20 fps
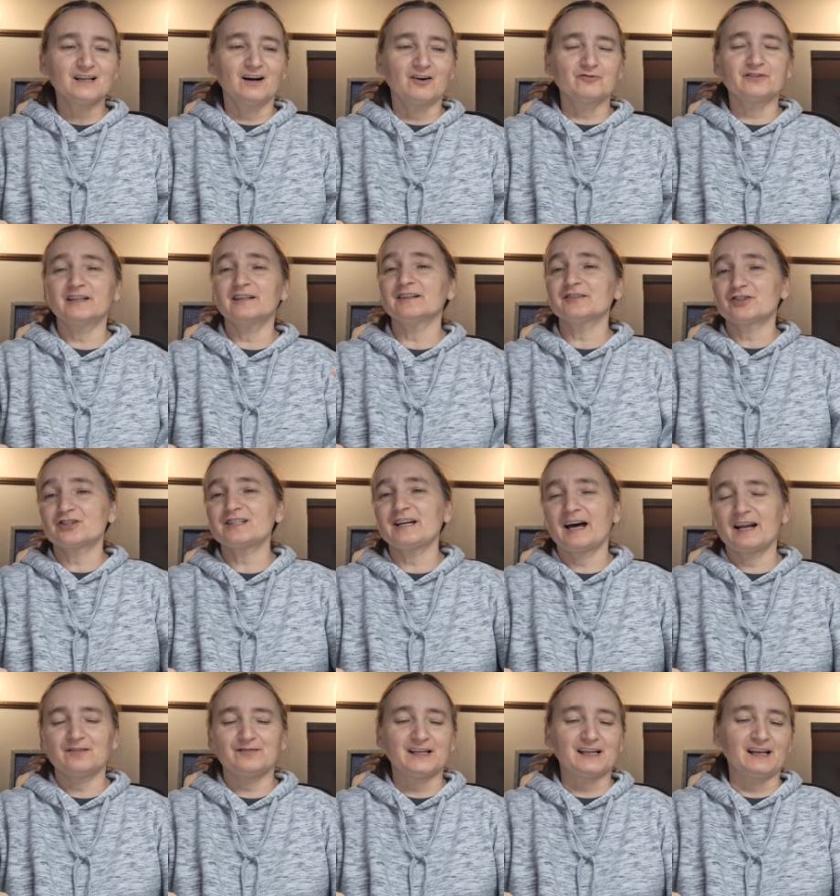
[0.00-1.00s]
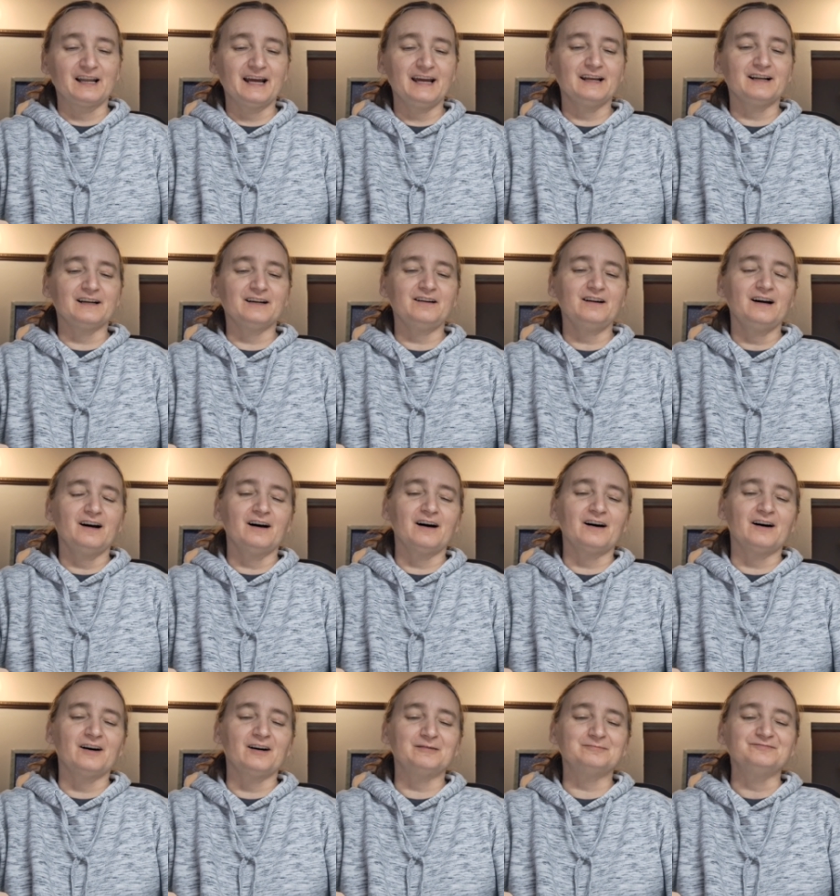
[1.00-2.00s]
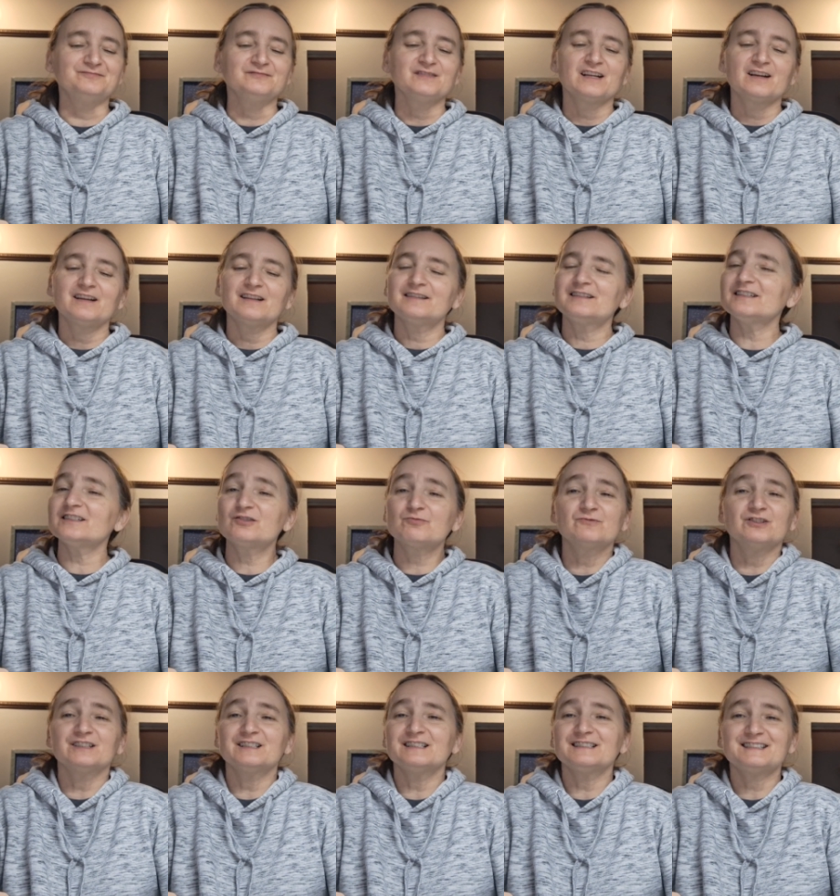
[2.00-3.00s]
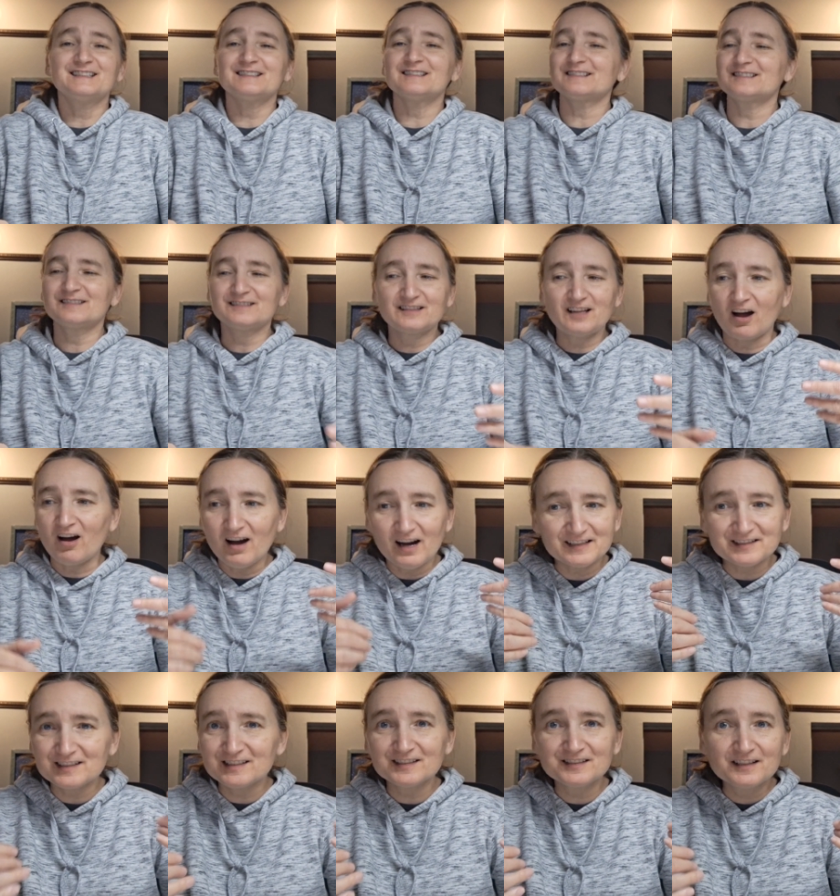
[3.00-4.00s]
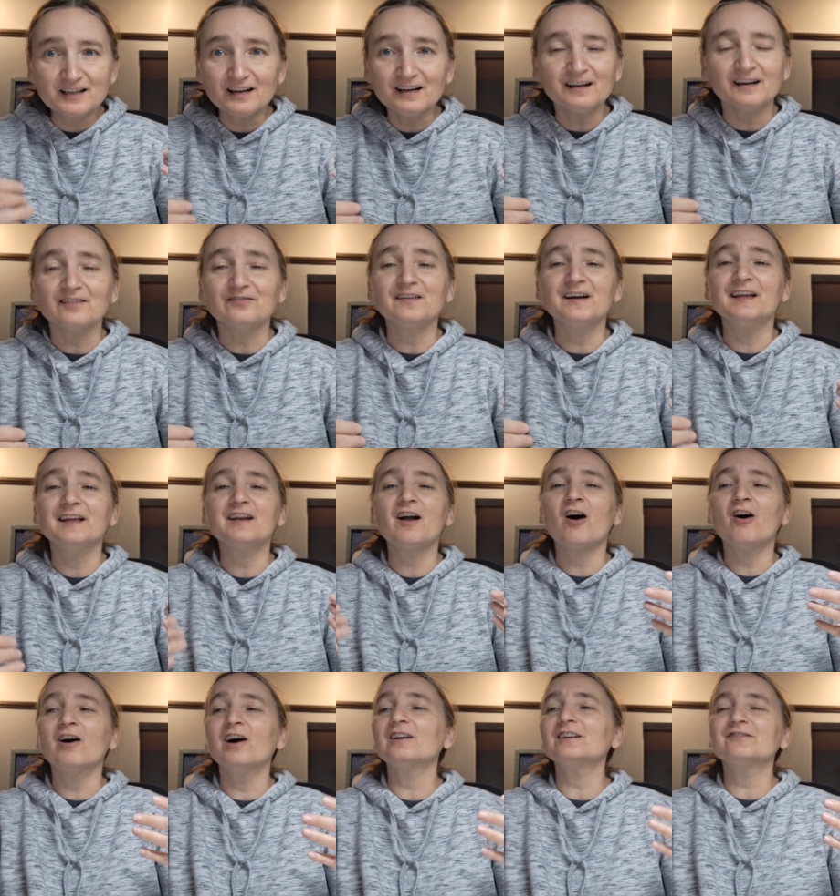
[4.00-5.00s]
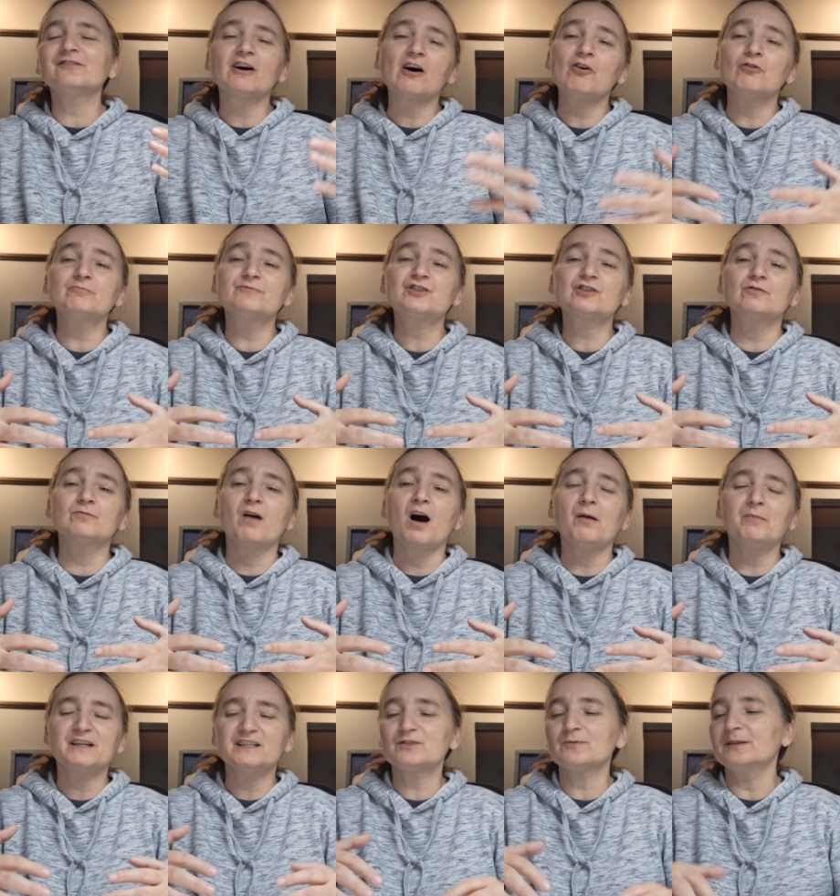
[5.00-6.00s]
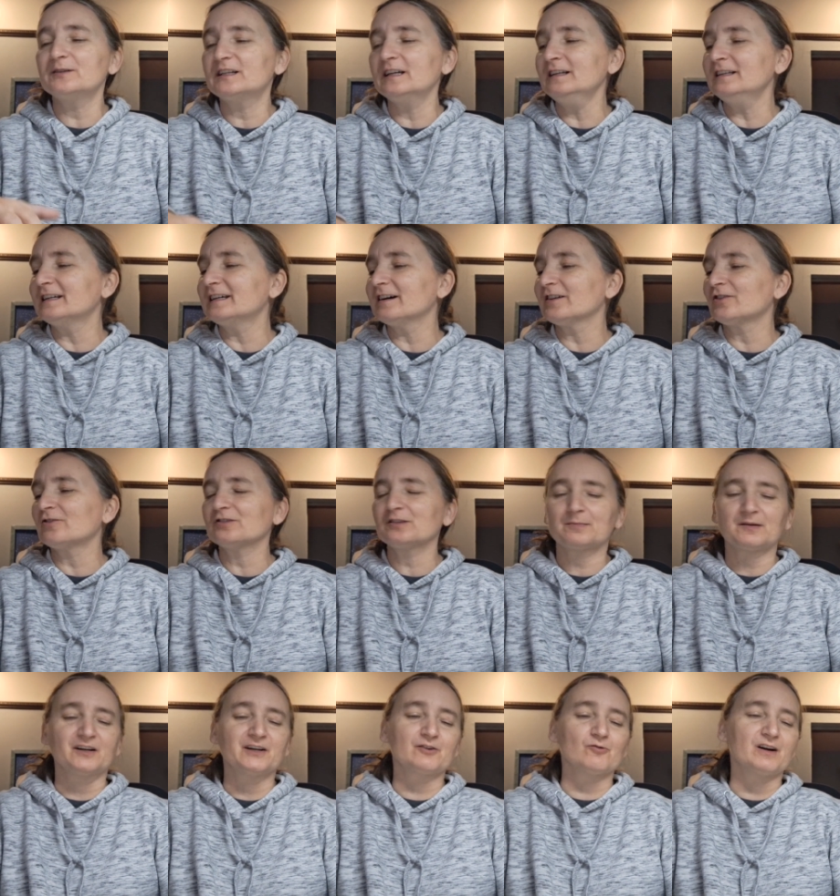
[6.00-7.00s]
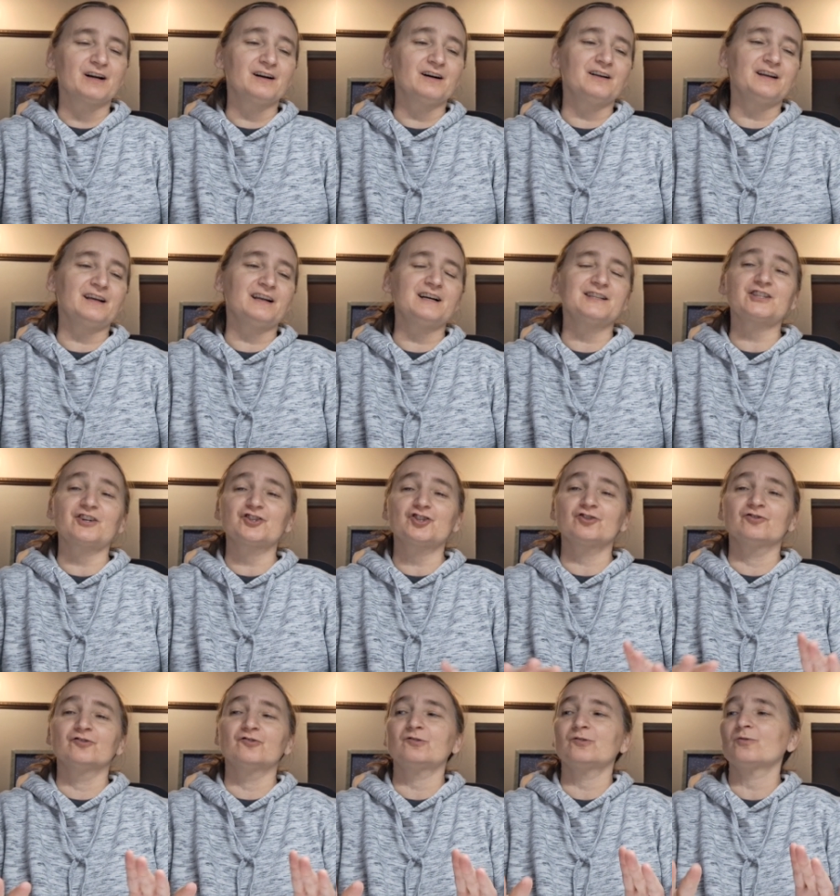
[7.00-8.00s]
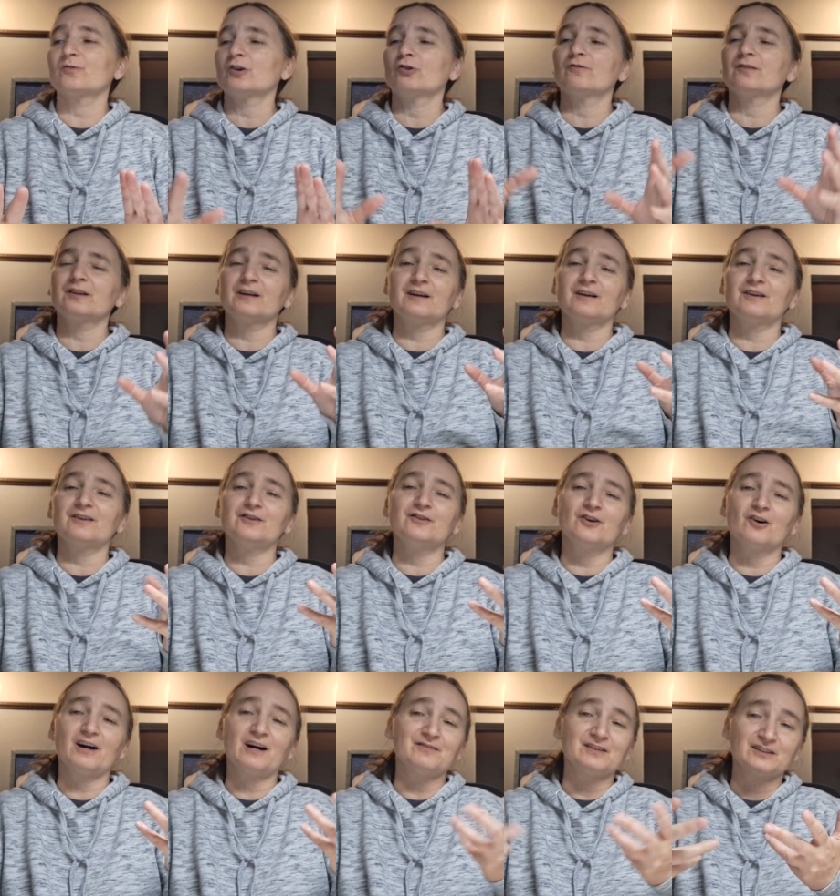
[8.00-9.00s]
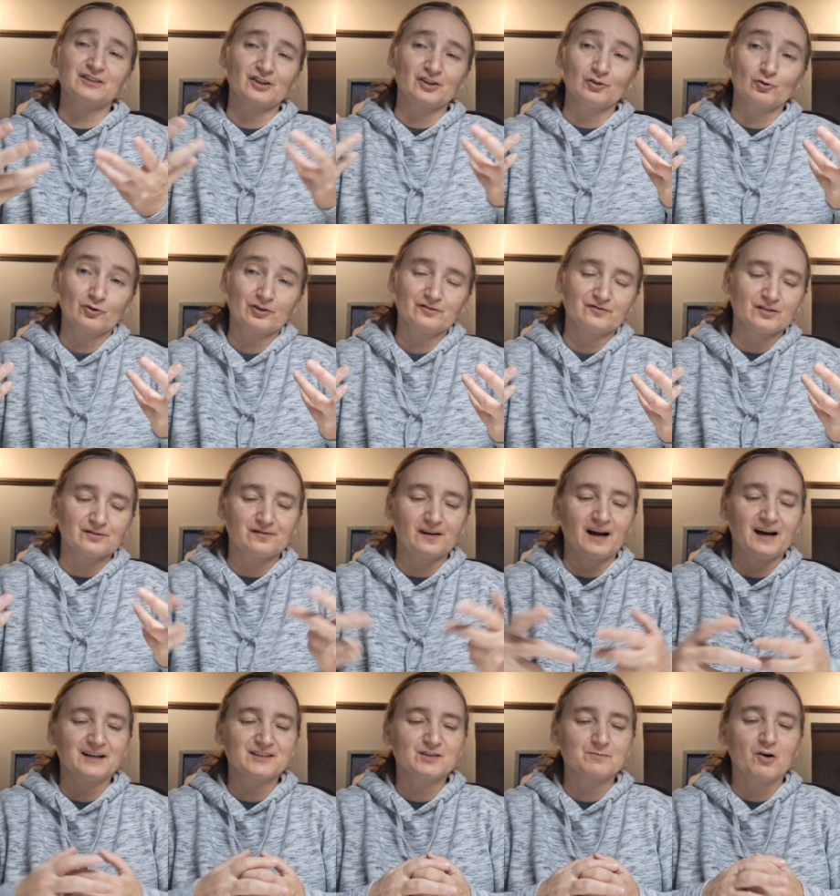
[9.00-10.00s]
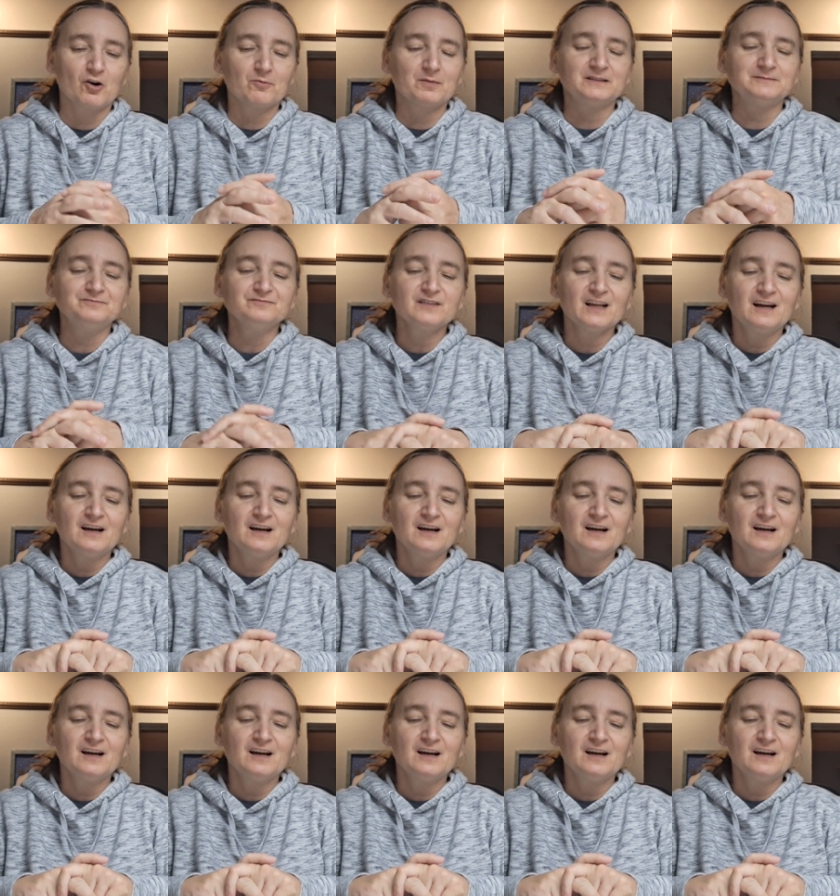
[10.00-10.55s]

on the other side of Atlanta, um, this was the hot stuff. And all of the homeschool mommies we would get together on the playground, and as our children were over there, you know, having their Lord of the Flies moment,